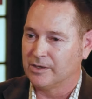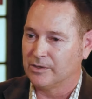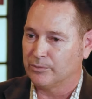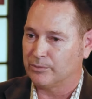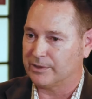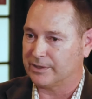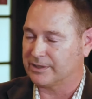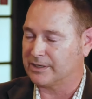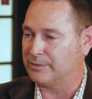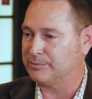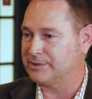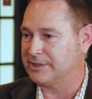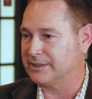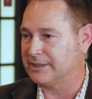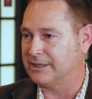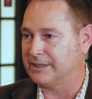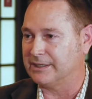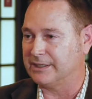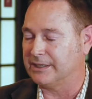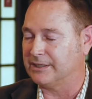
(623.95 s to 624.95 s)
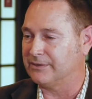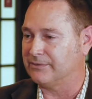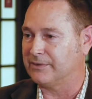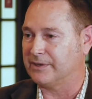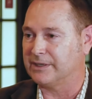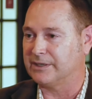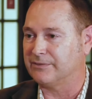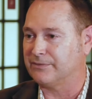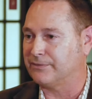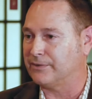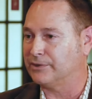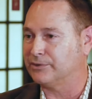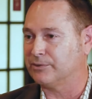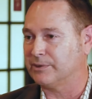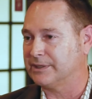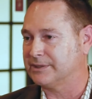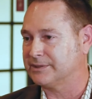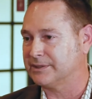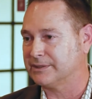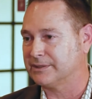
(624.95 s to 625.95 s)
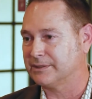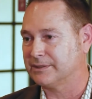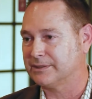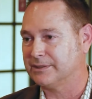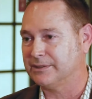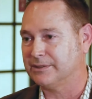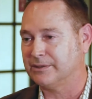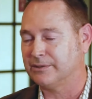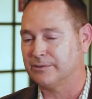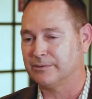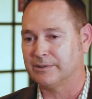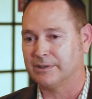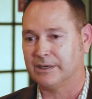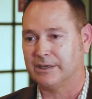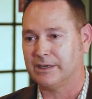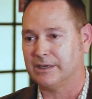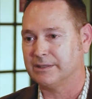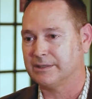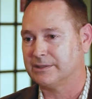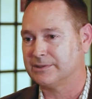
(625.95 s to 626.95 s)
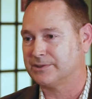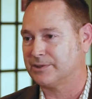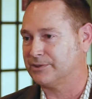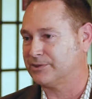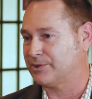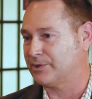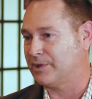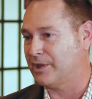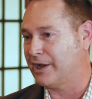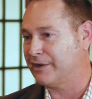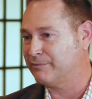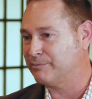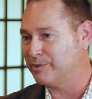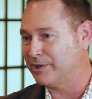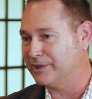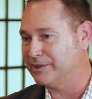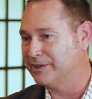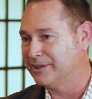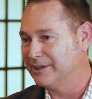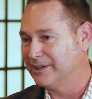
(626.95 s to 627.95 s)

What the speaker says: When it comes to getting innovative, fundraising, so it's our lifeblood.